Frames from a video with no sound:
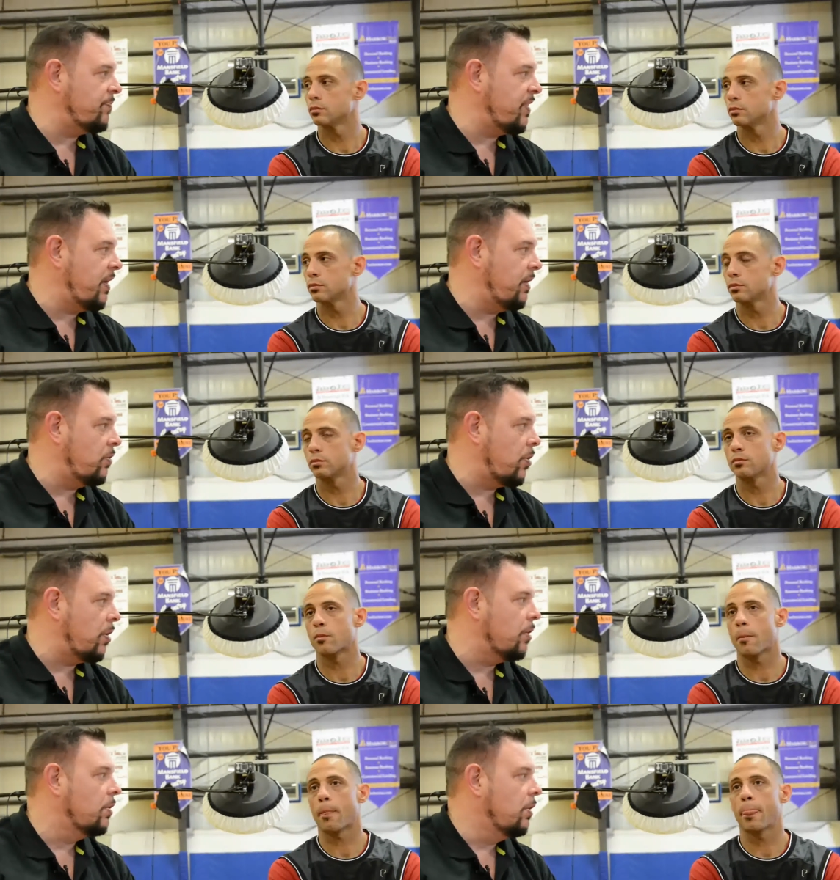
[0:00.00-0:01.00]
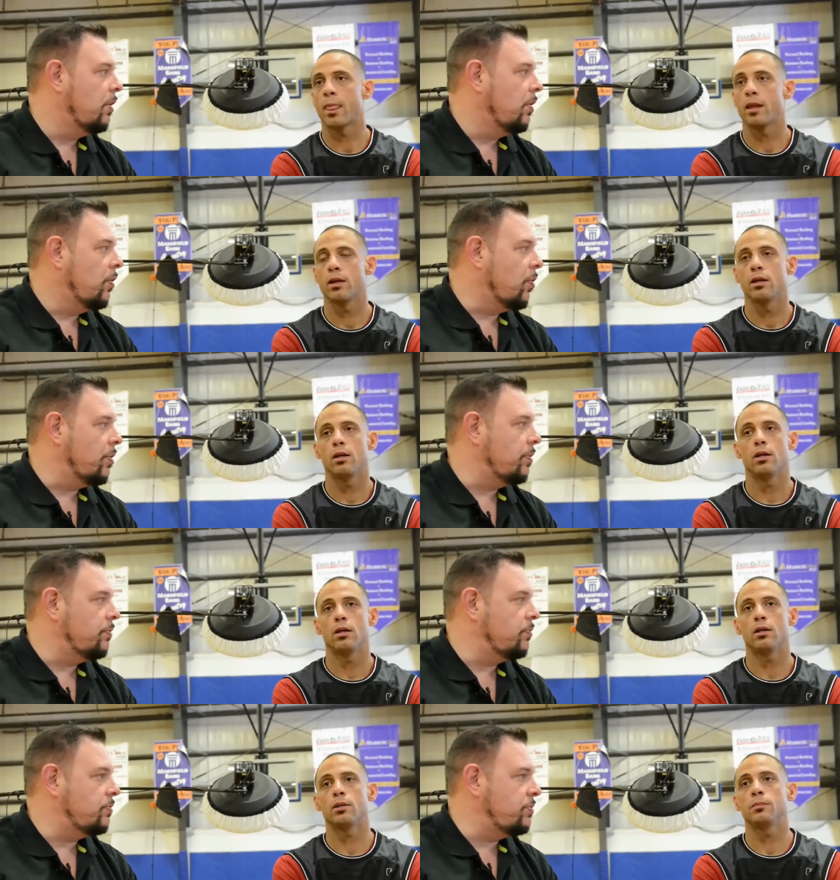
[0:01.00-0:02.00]
Speaker 1: thing, or, or
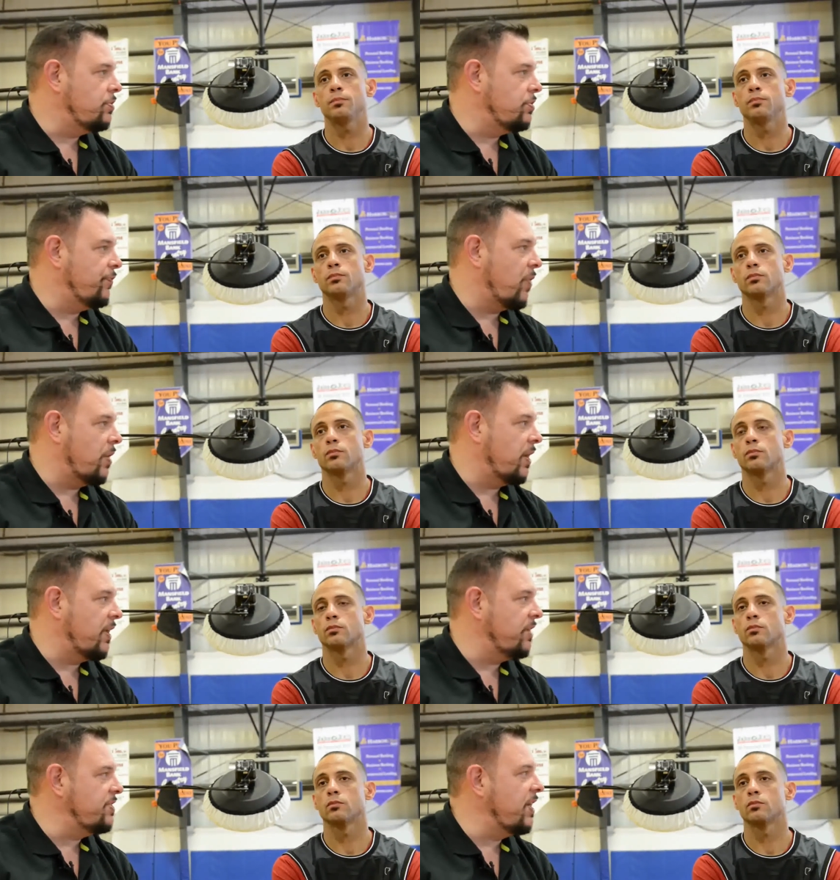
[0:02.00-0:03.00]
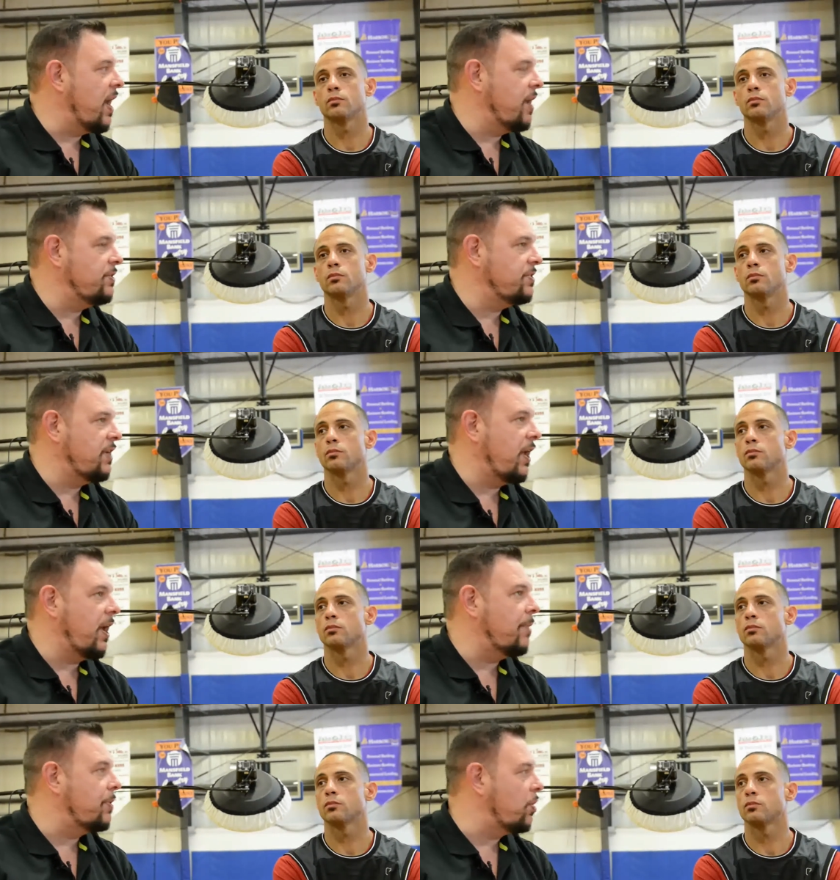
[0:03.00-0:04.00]
um, did you find like NTI and say,
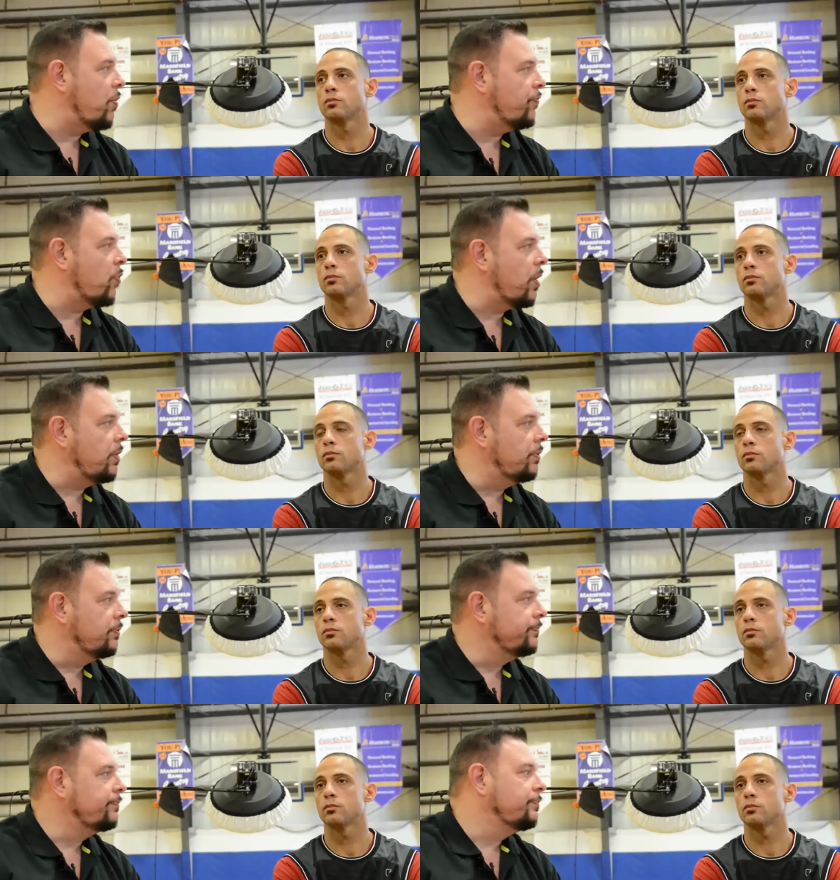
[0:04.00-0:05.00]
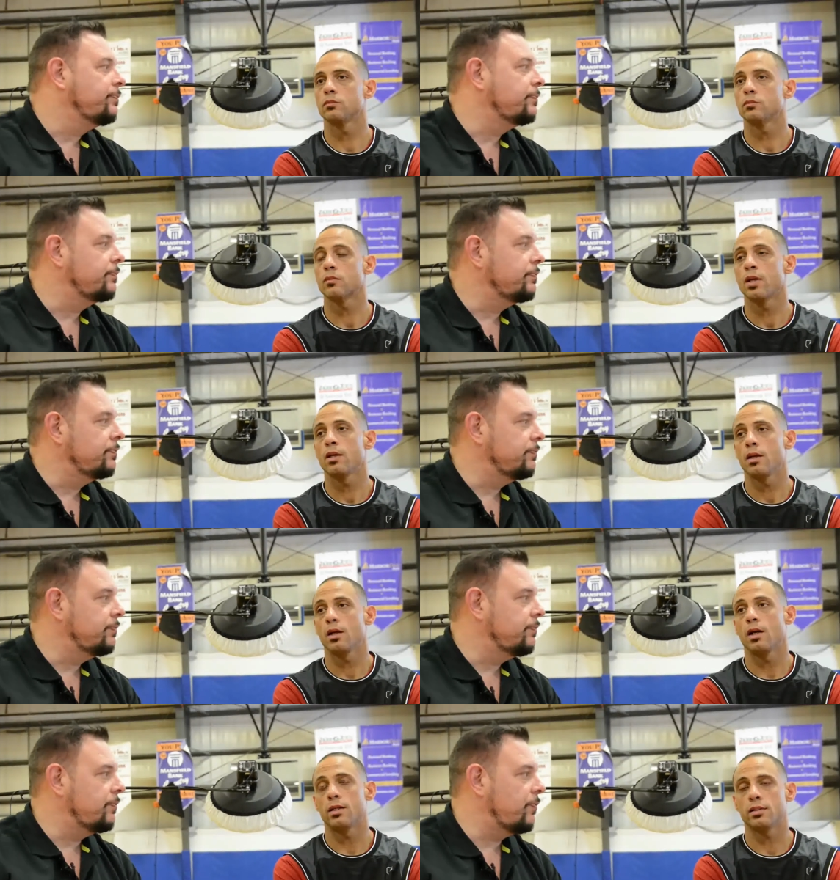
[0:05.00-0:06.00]
hey, I'm going to go for it?
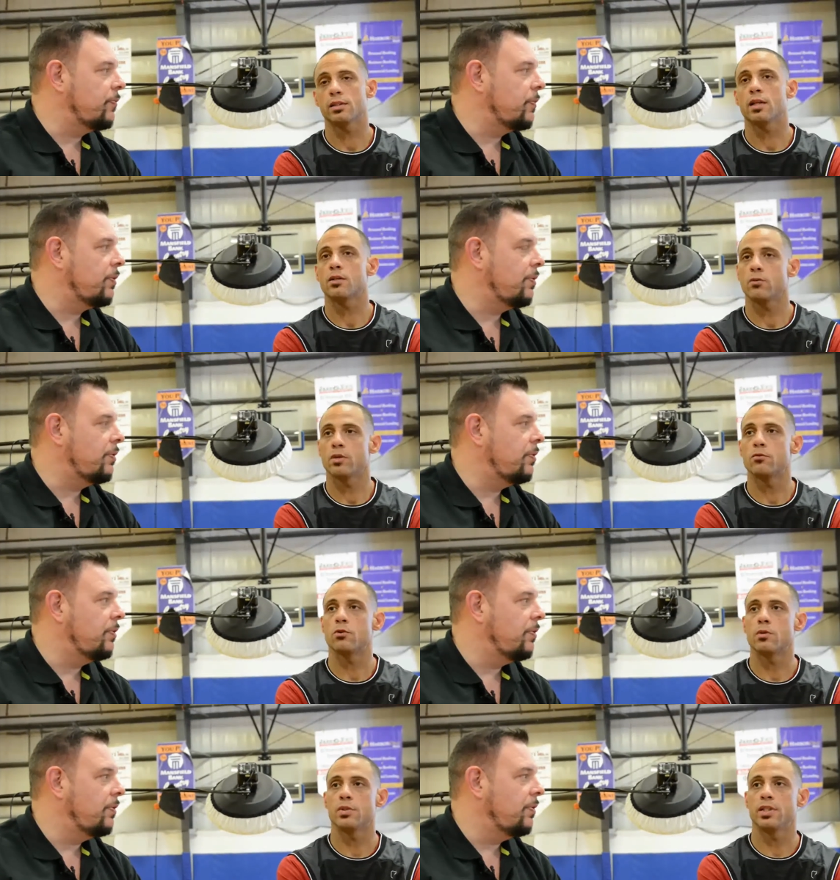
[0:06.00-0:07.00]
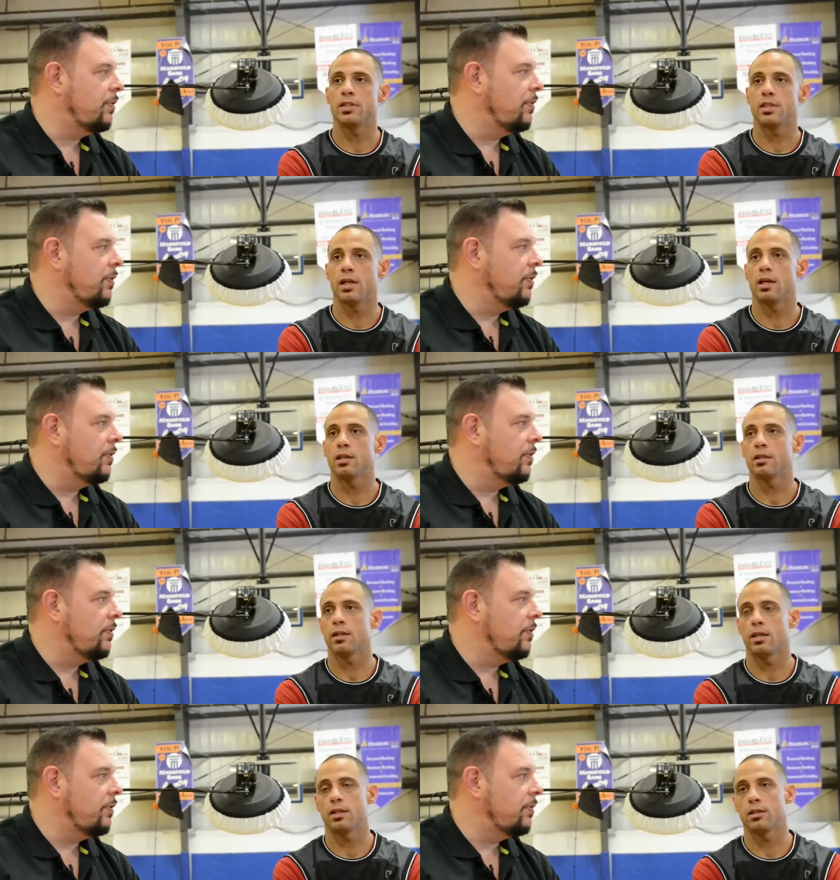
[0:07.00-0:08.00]
Speaker 2: I just kind of went for it with NTI,
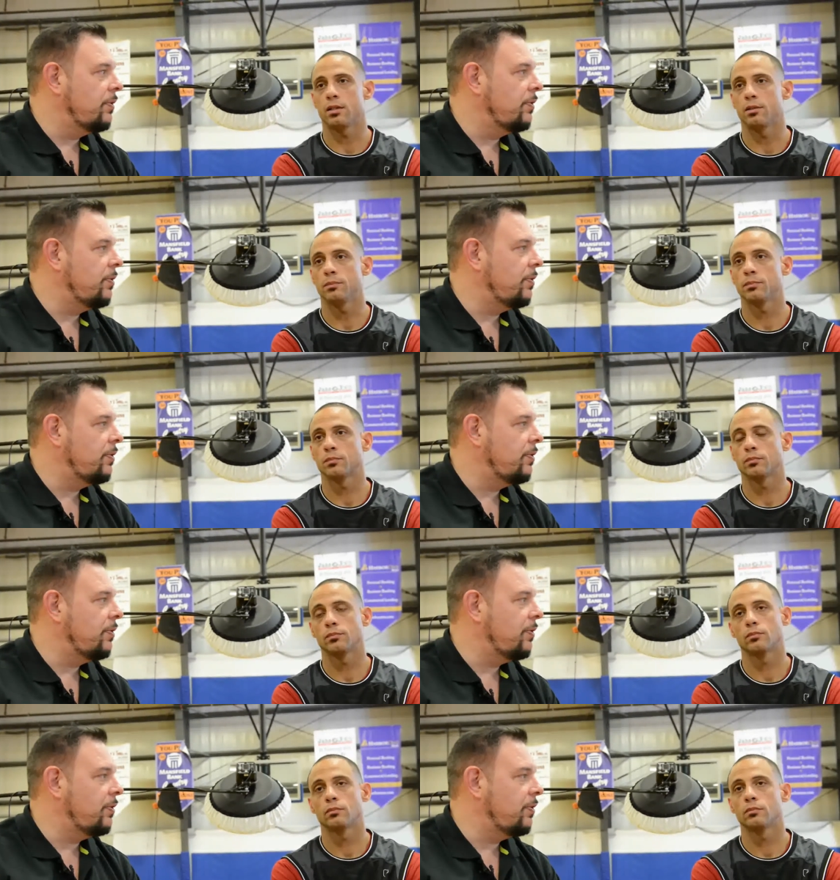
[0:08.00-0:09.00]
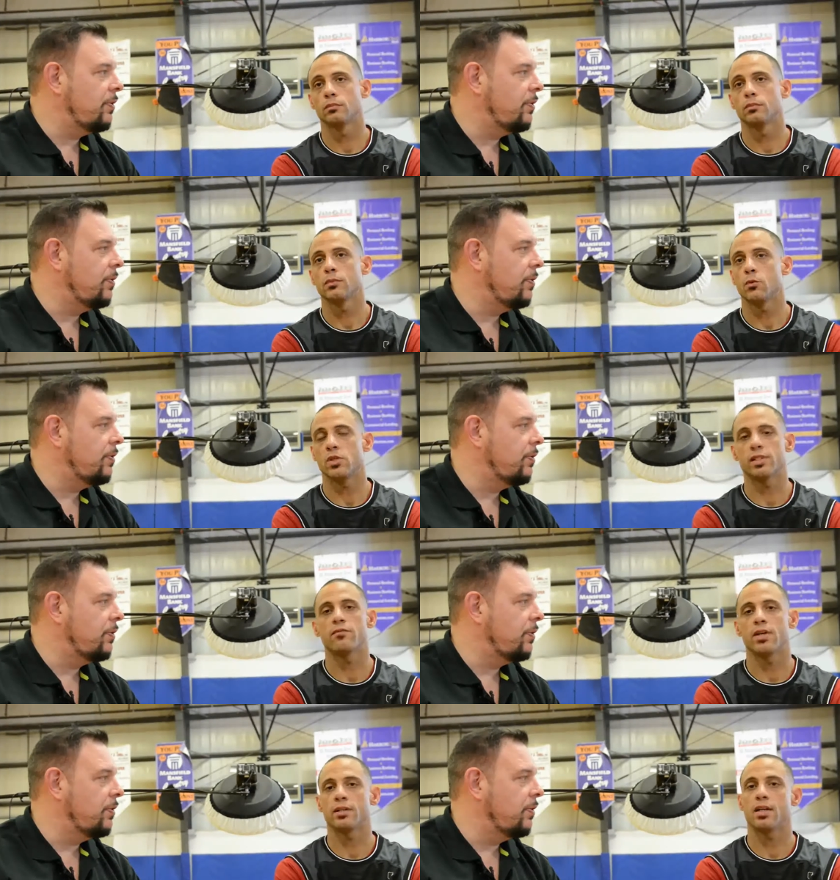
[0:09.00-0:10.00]
and um, once
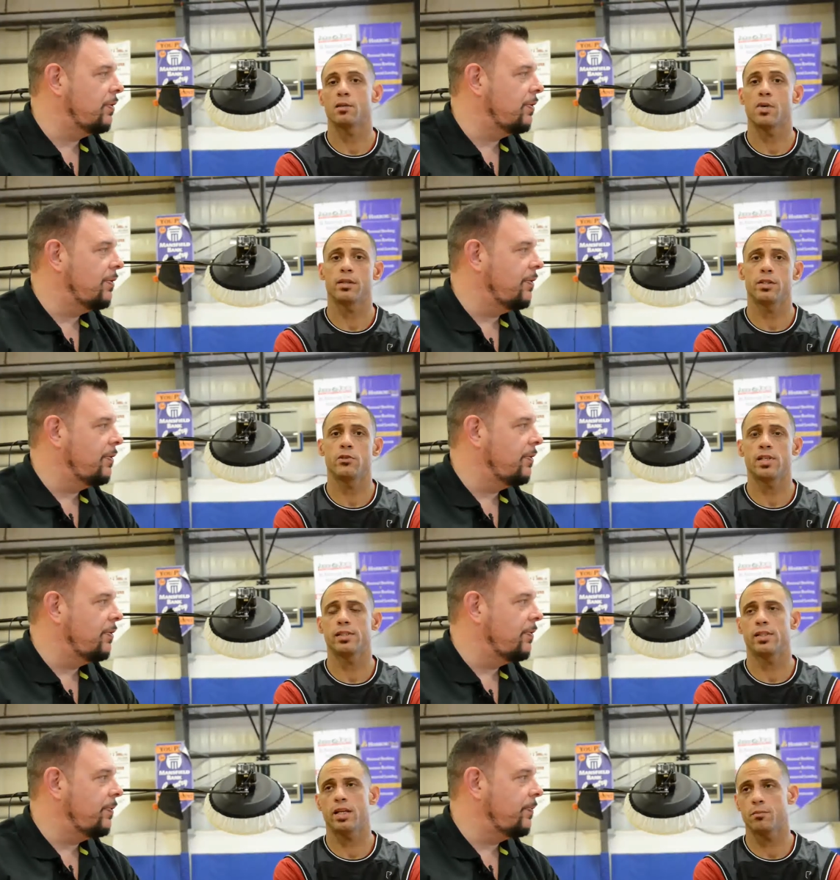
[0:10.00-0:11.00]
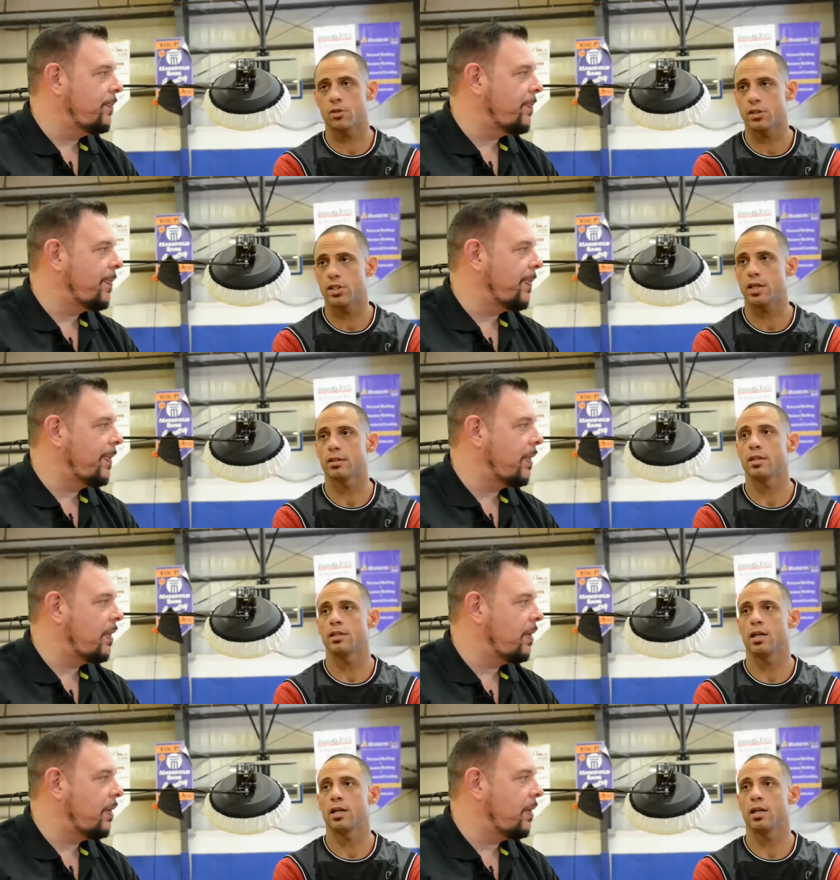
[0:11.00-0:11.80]
I found out about the USDA project, and